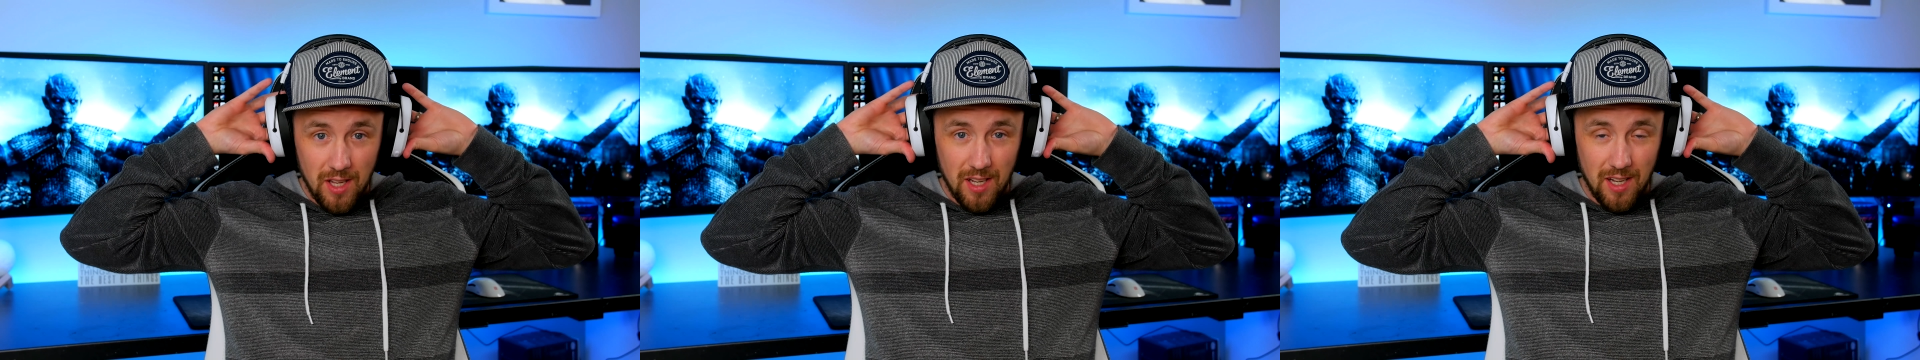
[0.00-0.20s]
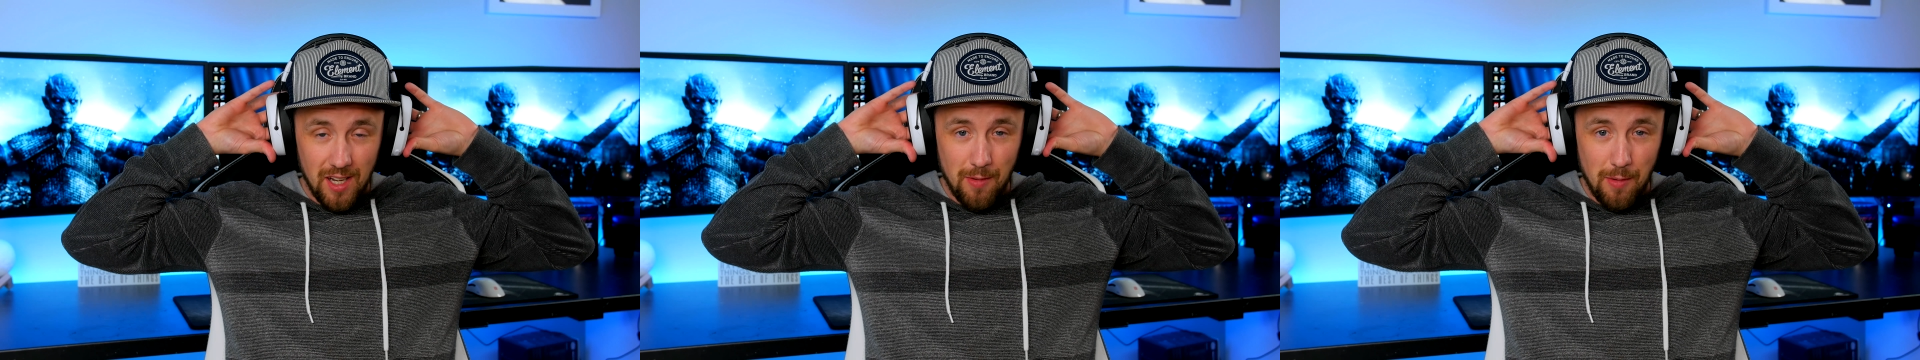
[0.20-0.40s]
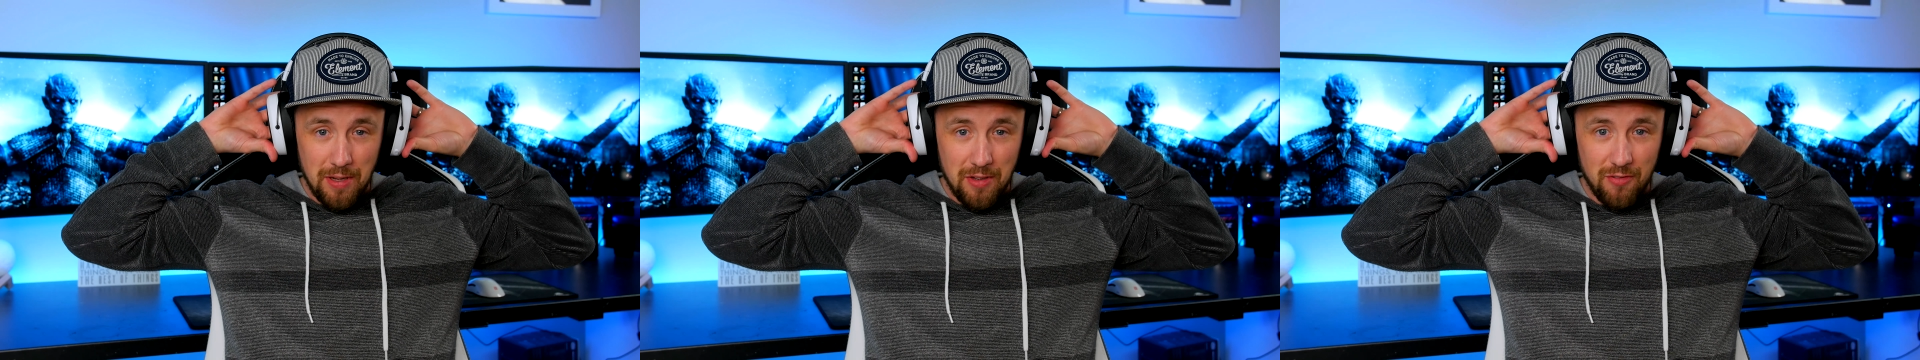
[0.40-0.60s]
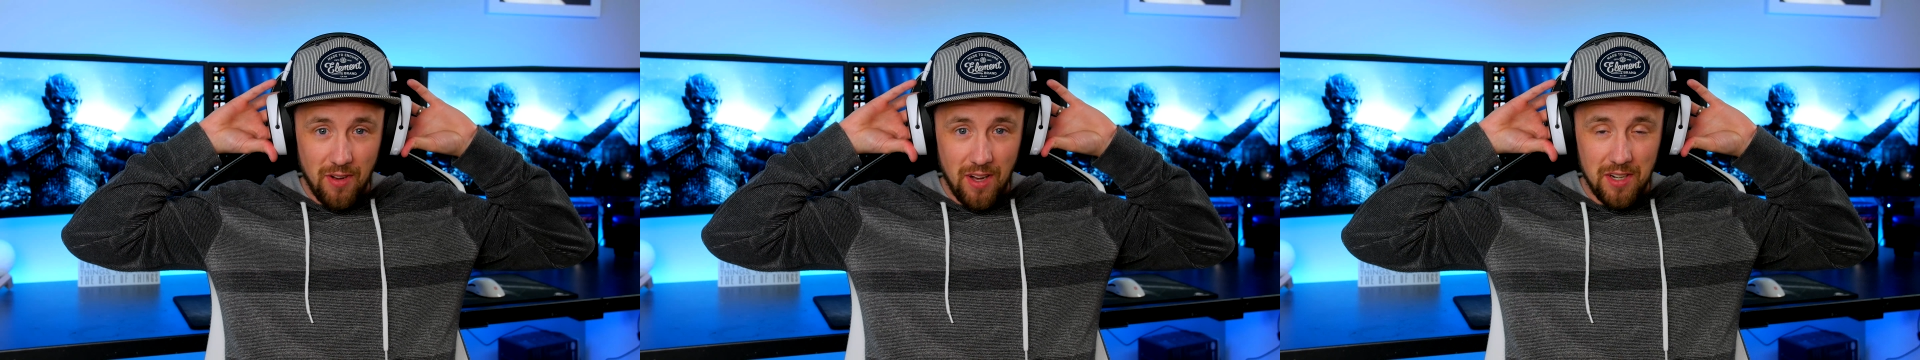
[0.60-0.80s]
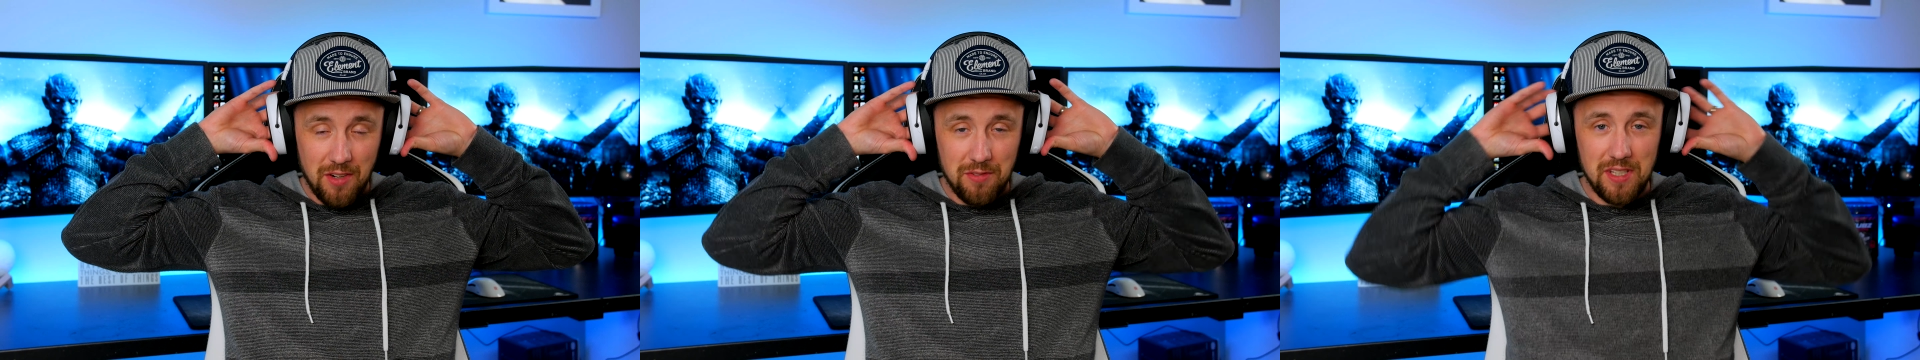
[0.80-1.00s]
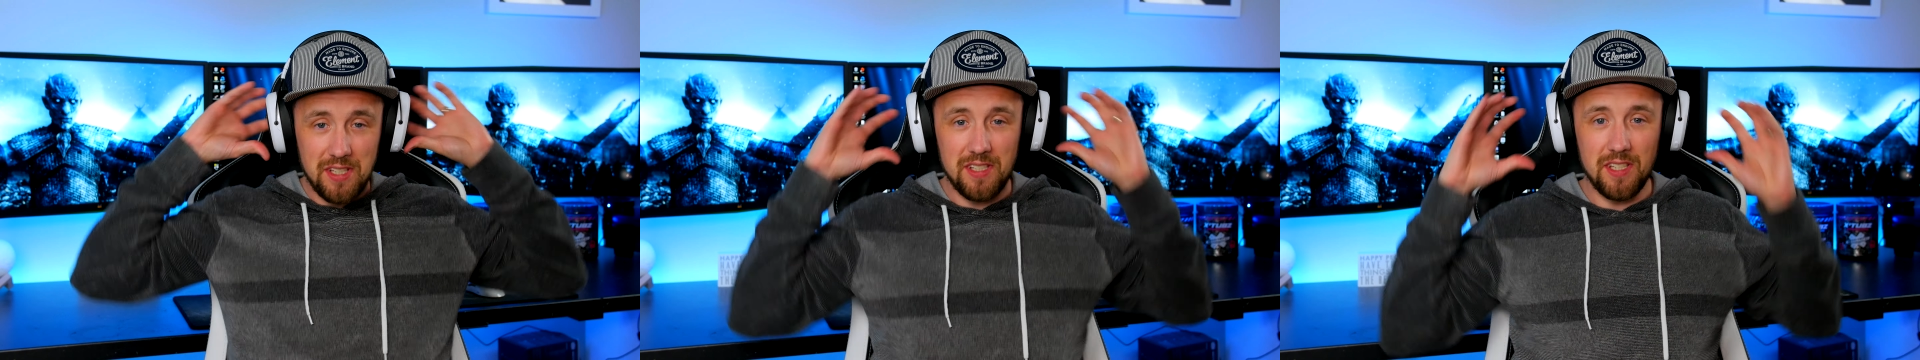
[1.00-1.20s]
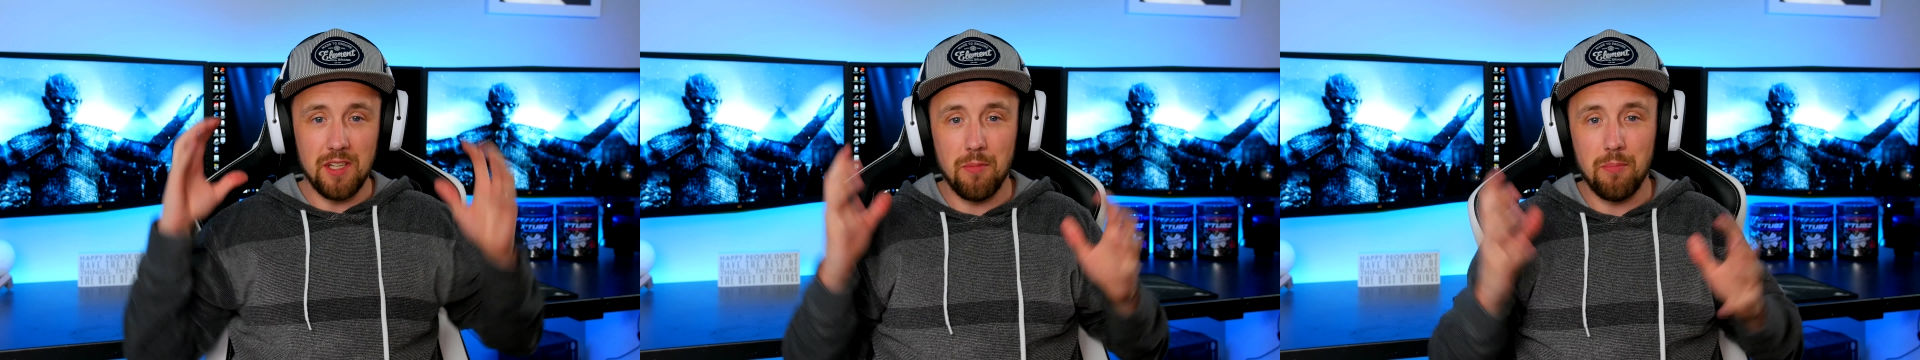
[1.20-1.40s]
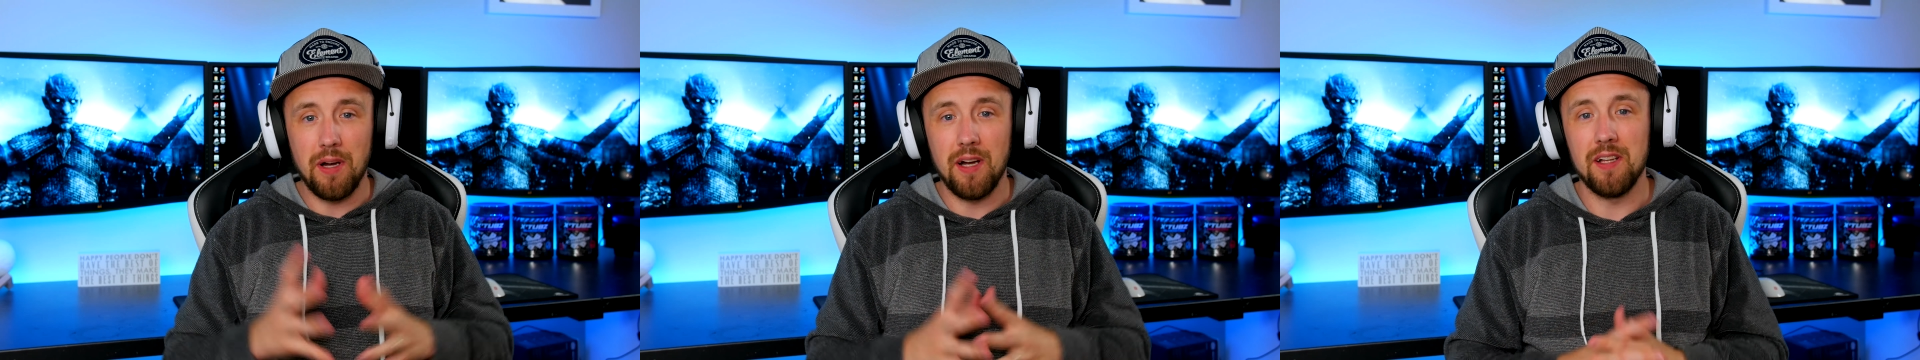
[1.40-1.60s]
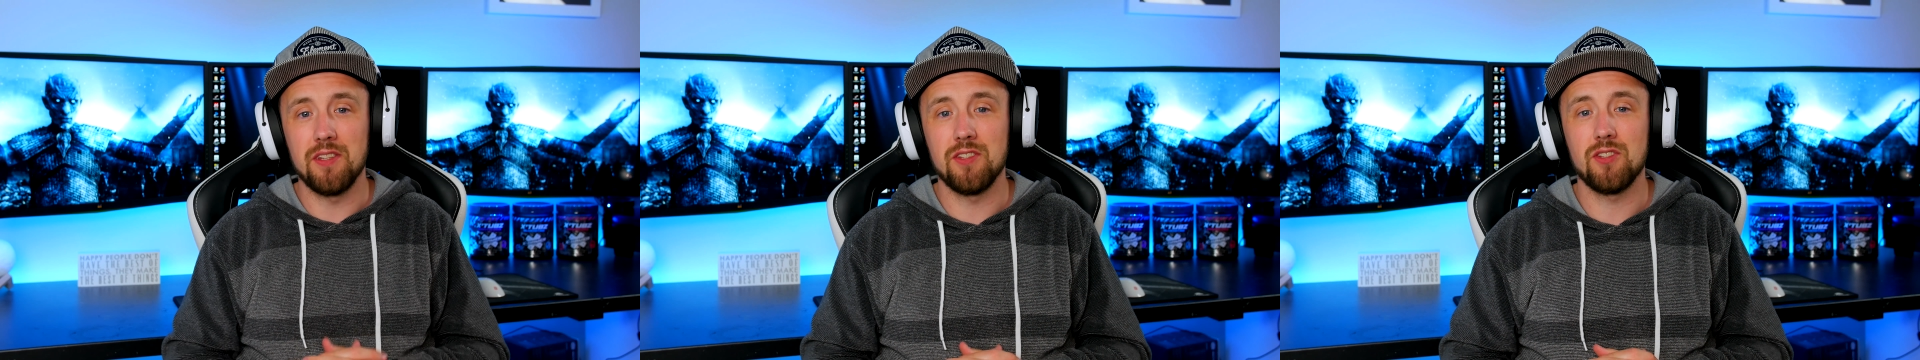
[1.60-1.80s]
I'm a big fan of these ear pads,